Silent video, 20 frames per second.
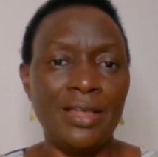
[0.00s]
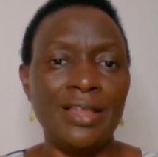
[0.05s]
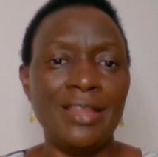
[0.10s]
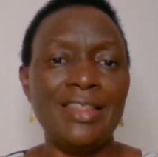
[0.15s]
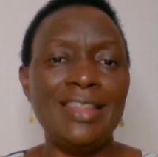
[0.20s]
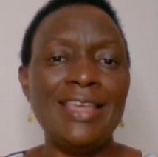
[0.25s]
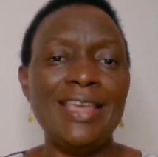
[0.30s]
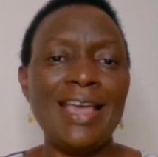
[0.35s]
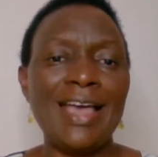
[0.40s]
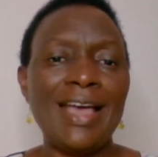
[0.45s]

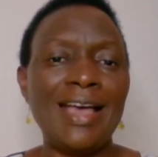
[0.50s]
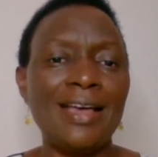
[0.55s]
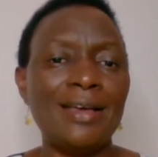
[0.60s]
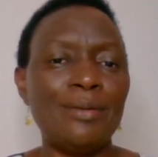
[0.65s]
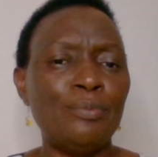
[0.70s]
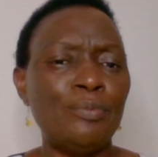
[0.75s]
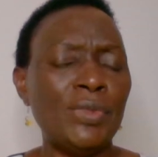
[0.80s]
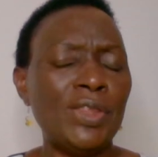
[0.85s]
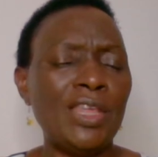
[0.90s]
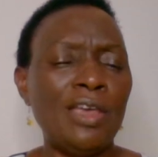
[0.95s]
They
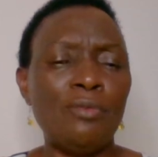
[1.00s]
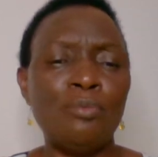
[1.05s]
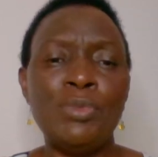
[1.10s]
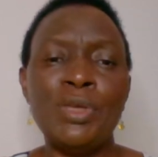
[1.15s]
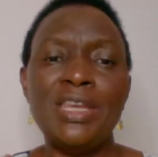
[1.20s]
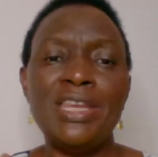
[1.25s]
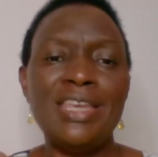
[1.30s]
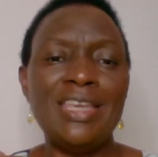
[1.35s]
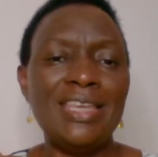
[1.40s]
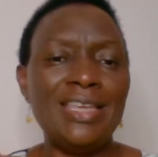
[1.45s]
are, they have
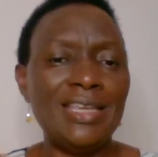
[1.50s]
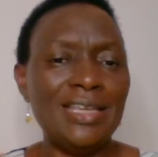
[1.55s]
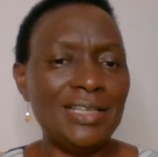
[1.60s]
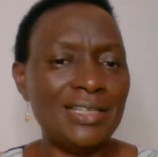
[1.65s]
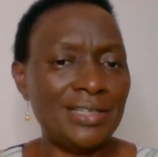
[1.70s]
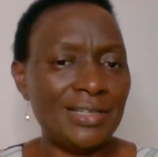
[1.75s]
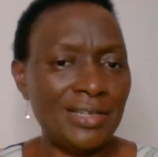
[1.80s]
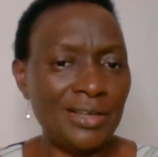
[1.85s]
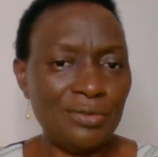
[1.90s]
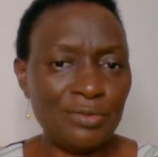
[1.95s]
been
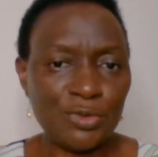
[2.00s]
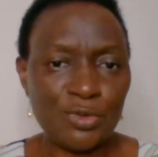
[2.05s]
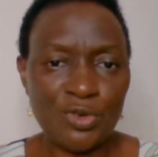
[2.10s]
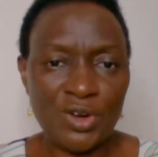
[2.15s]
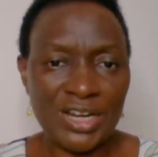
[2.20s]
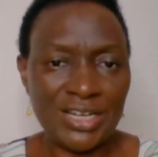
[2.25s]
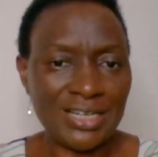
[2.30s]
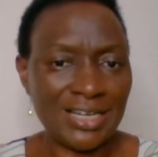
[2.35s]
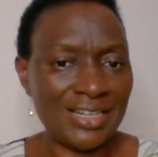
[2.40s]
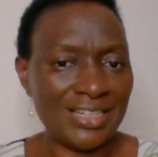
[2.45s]
hit left,
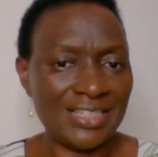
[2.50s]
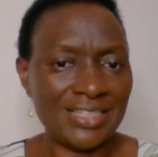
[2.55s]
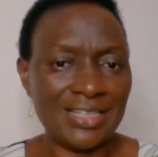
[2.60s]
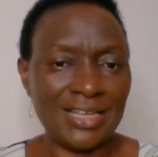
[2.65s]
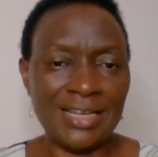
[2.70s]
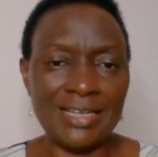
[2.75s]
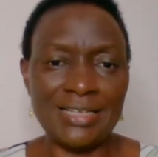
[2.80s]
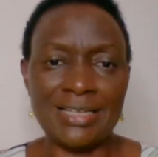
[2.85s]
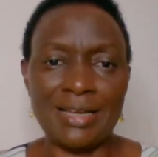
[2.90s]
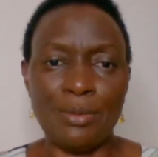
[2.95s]
right, and
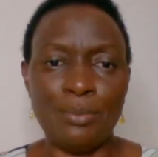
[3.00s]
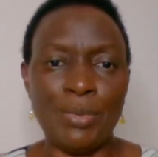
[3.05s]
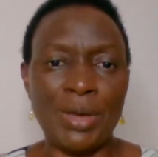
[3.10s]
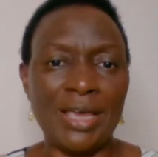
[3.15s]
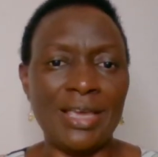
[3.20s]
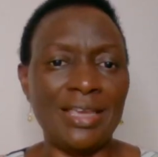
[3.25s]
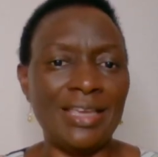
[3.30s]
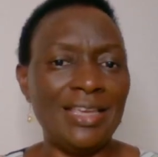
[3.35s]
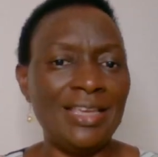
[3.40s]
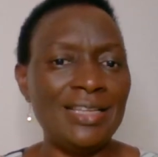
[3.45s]
center by
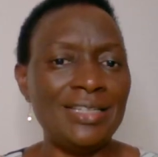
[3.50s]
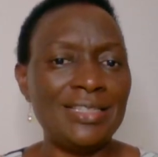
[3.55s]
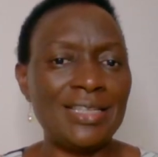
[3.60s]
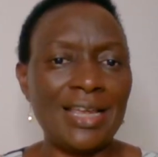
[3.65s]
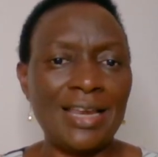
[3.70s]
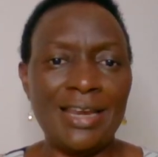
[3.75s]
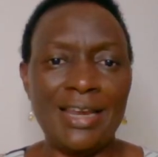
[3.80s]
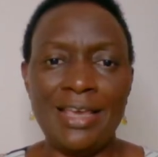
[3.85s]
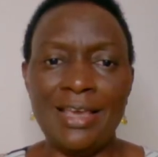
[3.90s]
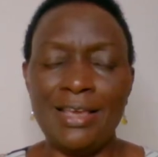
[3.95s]

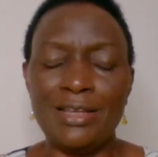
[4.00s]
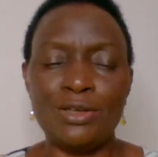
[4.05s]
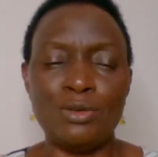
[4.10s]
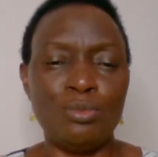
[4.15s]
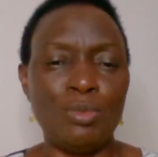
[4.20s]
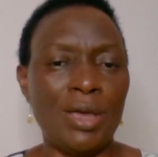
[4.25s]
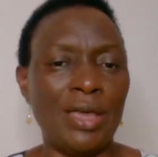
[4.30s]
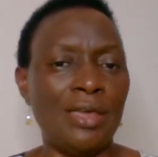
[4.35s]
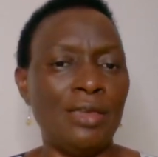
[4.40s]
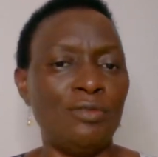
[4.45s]
internet,
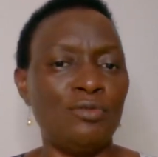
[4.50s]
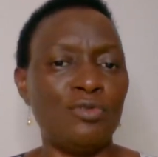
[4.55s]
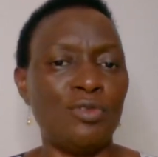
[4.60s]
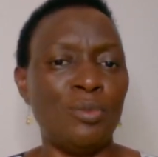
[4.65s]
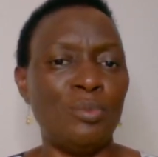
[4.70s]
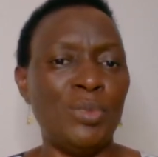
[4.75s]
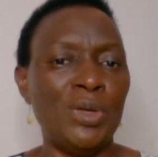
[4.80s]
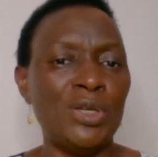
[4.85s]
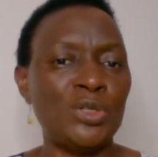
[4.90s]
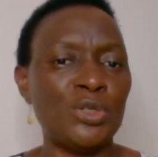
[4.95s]
by
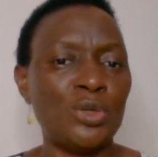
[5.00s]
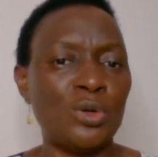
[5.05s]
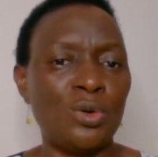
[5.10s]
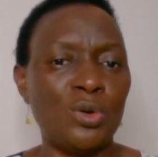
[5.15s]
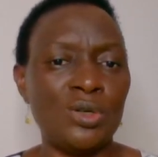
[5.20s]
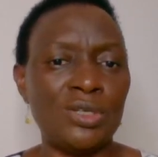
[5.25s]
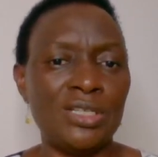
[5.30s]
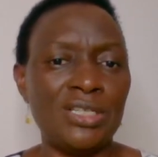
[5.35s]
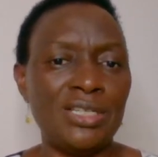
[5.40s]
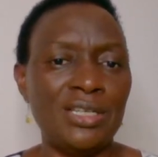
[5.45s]
information
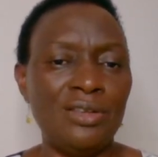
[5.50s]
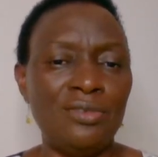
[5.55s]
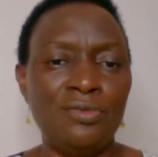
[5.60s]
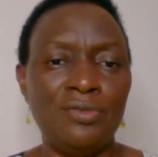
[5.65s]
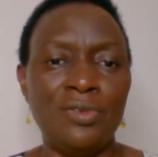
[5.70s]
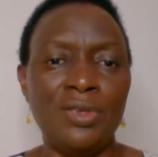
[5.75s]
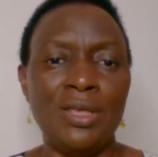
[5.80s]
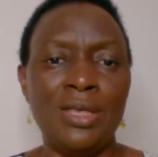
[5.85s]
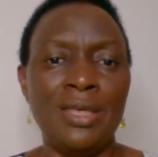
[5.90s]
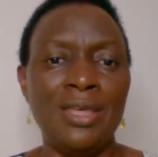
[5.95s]
on T
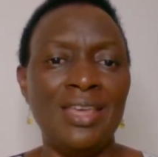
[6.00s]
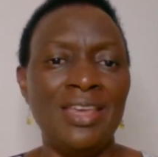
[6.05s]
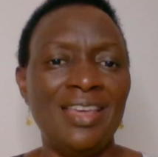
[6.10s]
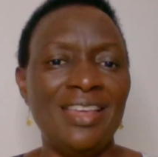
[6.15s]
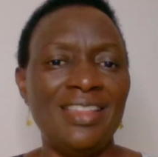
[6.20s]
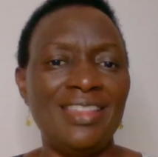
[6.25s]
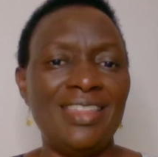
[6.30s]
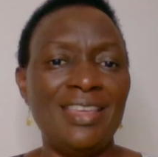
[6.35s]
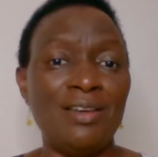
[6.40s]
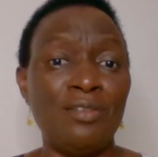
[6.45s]
V.
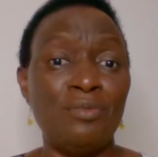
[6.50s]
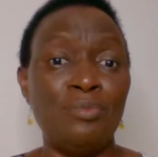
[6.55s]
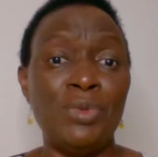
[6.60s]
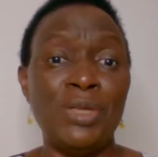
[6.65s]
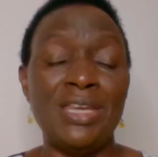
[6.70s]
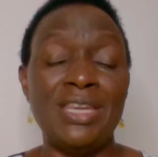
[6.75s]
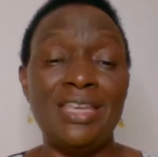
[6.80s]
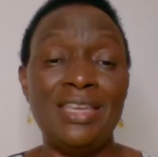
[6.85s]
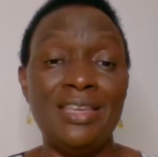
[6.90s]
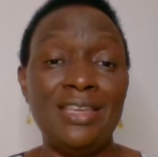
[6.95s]
They have
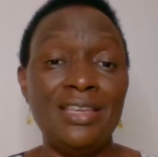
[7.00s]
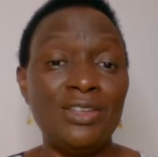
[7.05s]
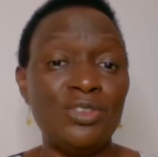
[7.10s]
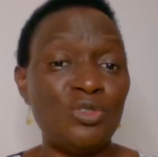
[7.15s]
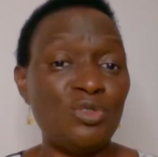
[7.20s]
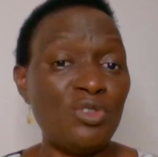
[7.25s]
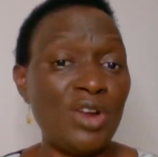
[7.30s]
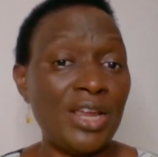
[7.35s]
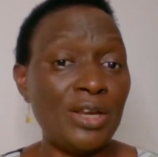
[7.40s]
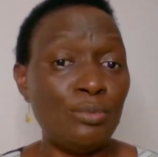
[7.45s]
been
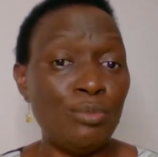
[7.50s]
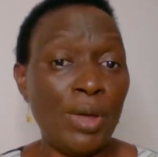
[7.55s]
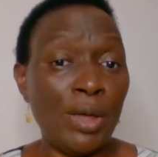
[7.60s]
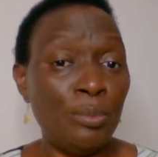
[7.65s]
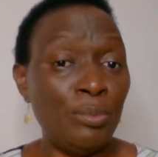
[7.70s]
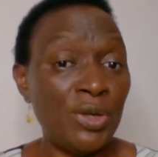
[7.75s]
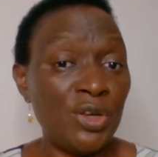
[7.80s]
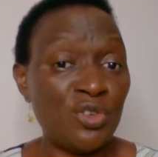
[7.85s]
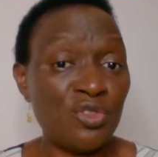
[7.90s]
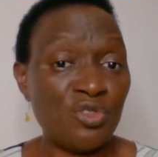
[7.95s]
hit right by
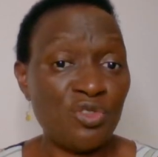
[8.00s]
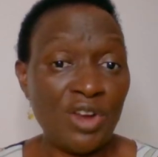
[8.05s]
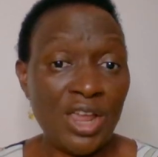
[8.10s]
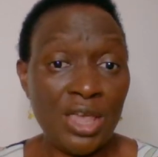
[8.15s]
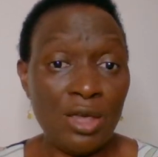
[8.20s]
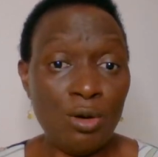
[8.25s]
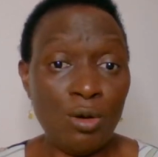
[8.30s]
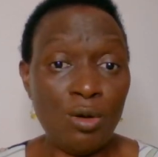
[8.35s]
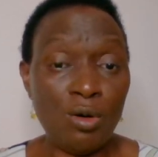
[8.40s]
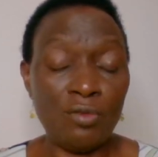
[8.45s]

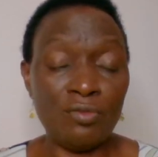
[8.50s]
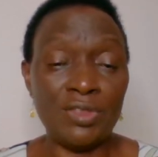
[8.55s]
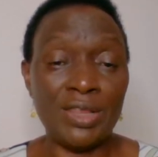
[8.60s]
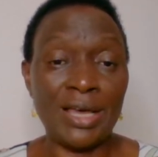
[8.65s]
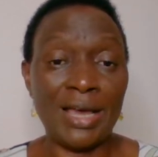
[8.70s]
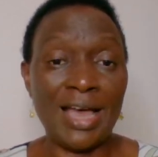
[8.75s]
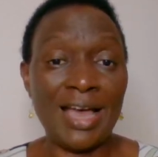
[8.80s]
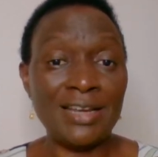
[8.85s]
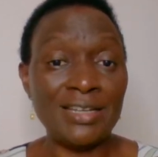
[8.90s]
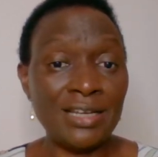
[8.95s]
betrayal of
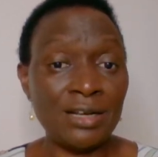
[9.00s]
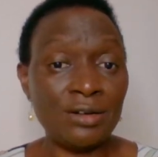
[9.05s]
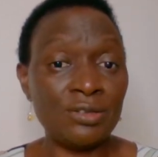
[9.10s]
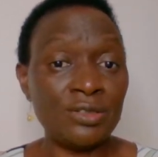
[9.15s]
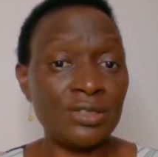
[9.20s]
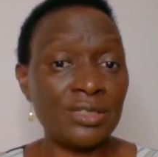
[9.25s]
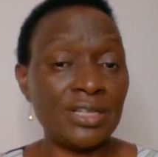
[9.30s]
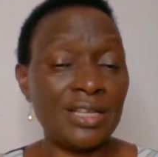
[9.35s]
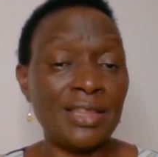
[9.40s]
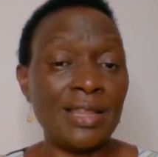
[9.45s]
the
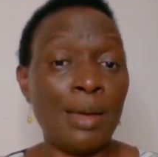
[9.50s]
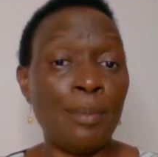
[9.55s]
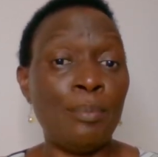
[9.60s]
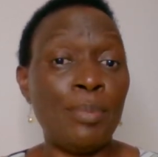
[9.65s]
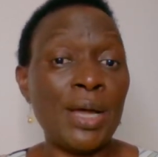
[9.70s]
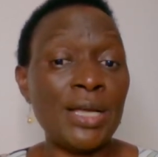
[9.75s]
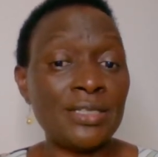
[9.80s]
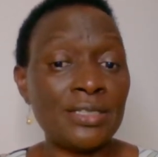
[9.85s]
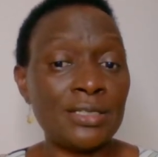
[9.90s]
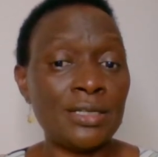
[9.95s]
adults. In the
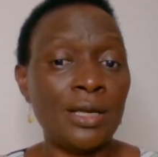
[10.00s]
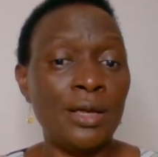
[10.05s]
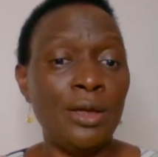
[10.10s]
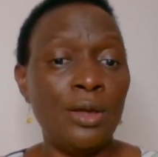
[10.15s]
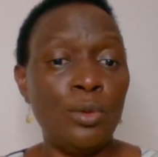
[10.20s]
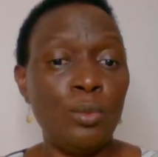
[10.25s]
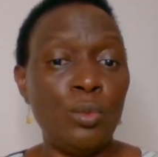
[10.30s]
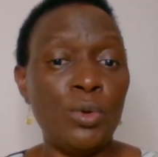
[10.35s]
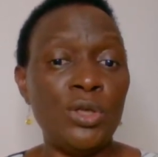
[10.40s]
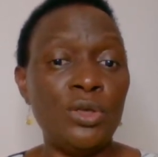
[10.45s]
past,
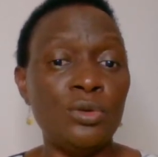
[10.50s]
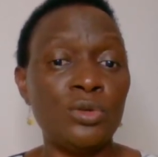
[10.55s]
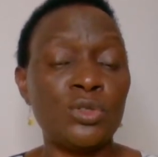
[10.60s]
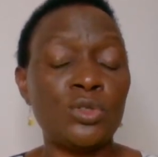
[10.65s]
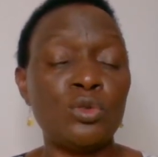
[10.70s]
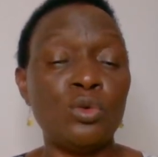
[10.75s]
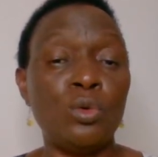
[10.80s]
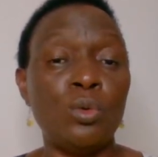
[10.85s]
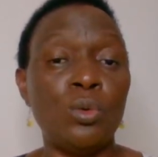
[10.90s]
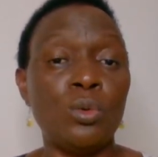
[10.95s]
we used
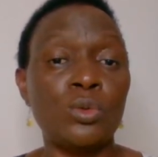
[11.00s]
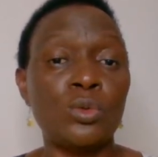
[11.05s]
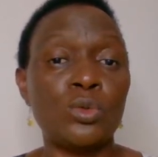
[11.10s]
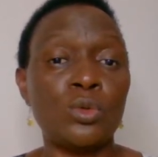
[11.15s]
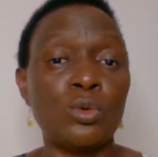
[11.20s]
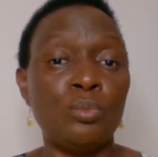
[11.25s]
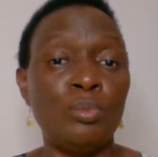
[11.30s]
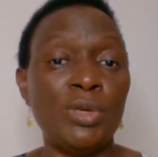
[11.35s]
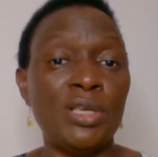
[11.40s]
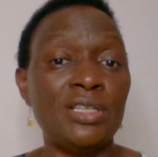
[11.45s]
to,
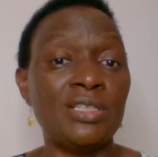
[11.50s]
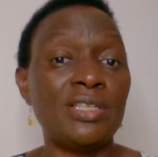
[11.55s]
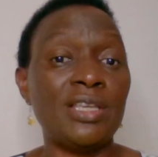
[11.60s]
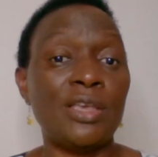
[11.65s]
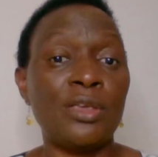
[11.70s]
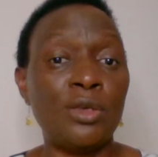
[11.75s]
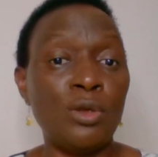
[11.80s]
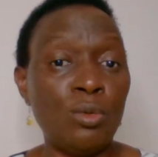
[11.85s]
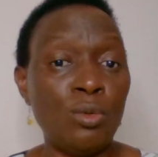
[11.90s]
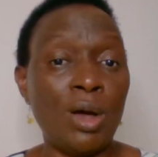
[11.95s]
to be
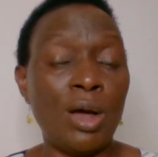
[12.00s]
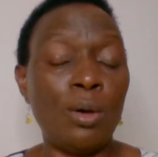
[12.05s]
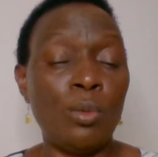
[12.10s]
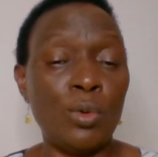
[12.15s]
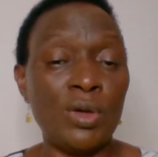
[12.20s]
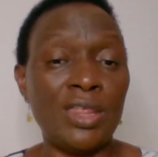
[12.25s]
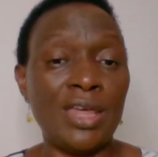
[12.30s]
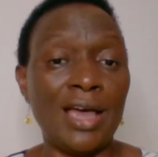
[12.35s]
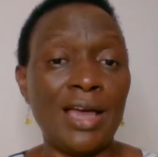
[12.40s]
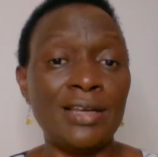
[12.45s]
secure
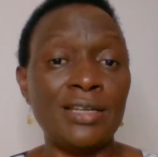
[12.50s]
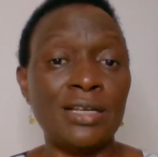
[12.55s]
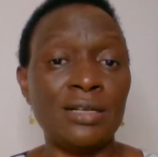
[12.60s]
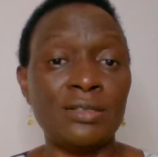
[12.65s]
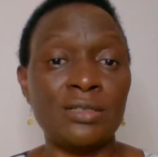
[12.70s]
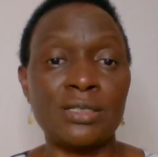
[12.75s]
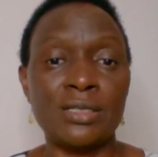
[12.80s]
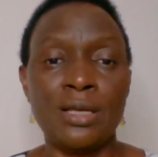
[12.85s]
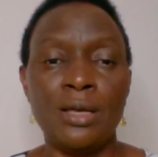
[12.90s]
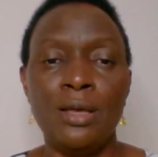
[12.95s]
with the
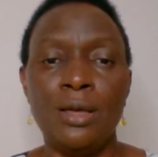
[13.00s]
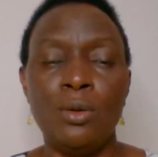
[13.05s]
adults.